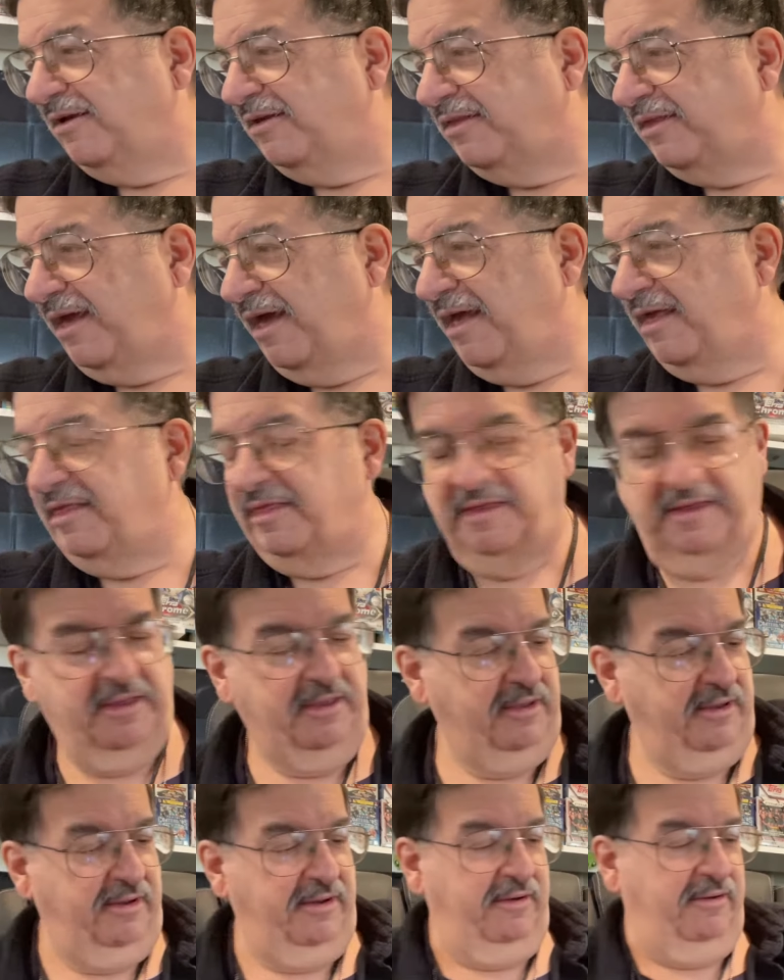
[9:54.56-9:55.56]
That
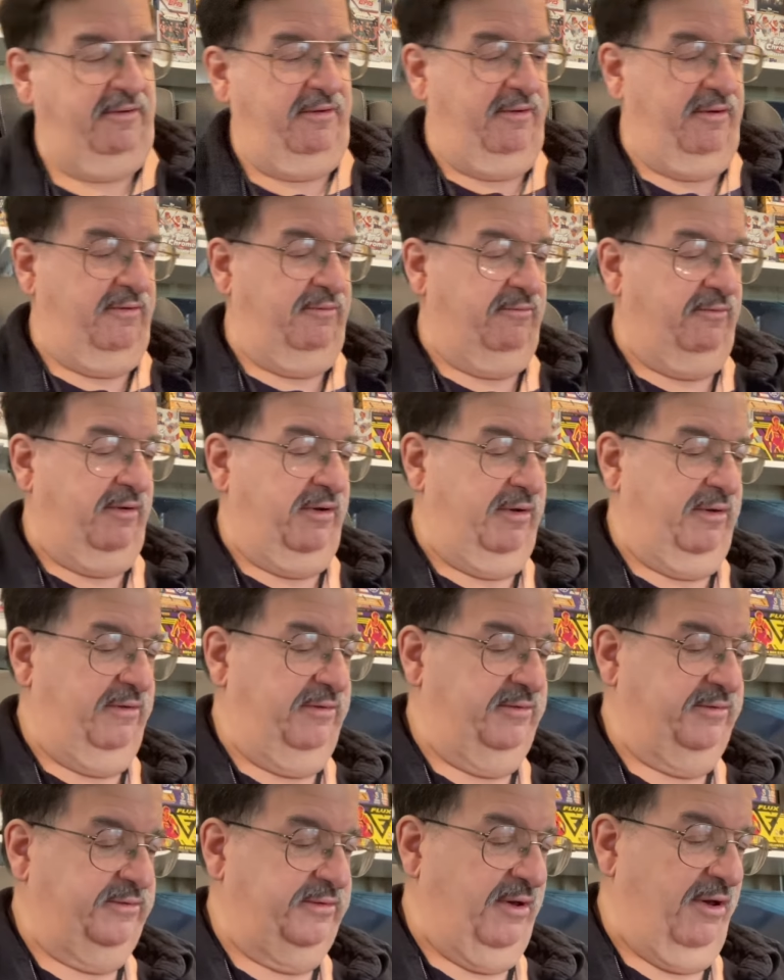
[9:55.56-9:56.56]
there, all right,
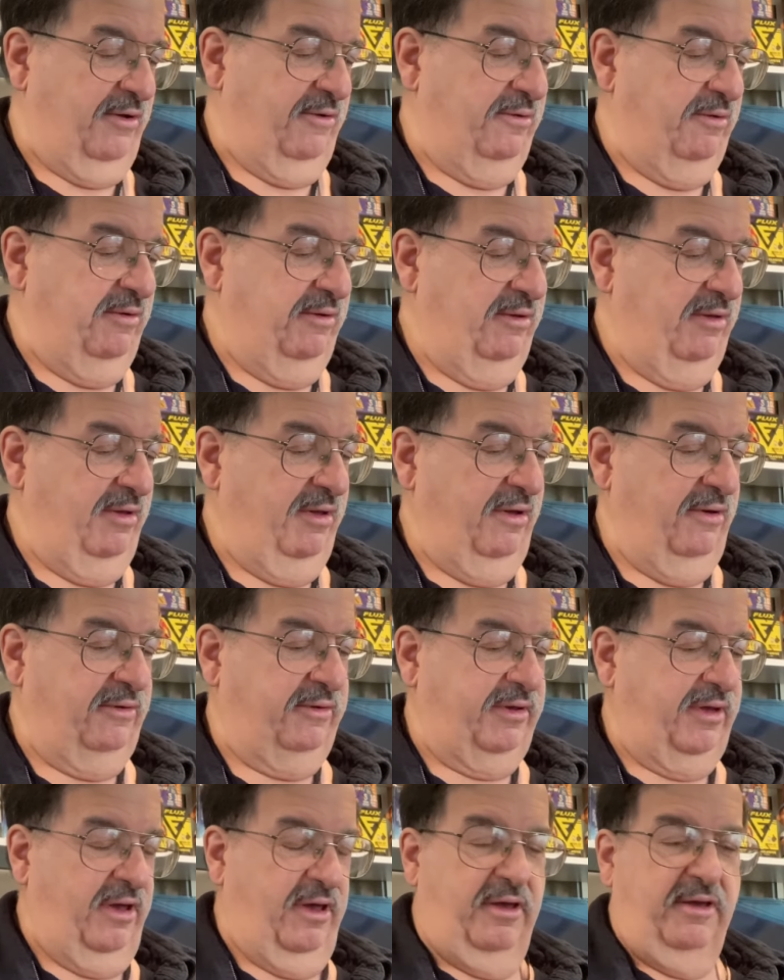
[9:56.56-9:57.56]
so
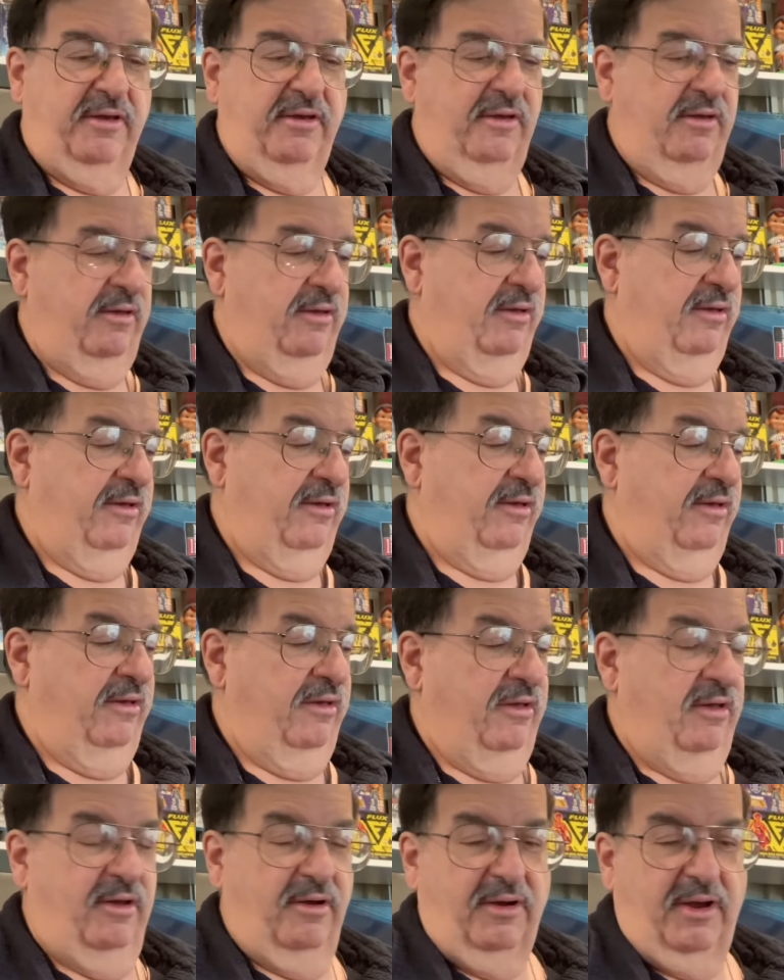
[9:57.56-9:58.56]
okay,
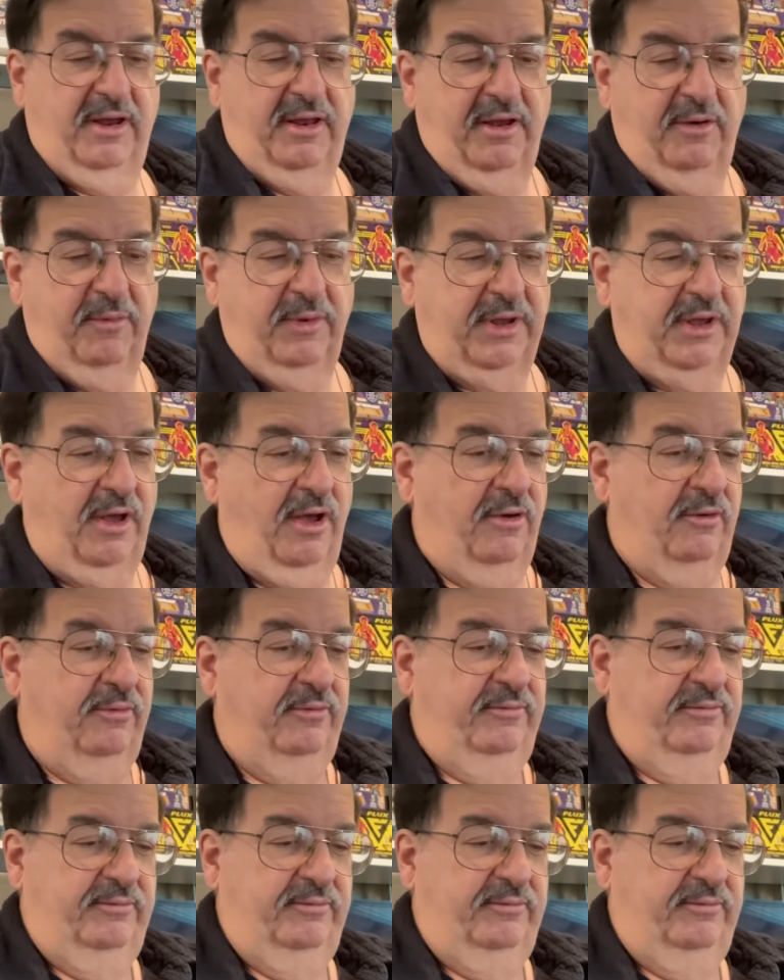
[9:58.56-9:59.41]
All right, here we go.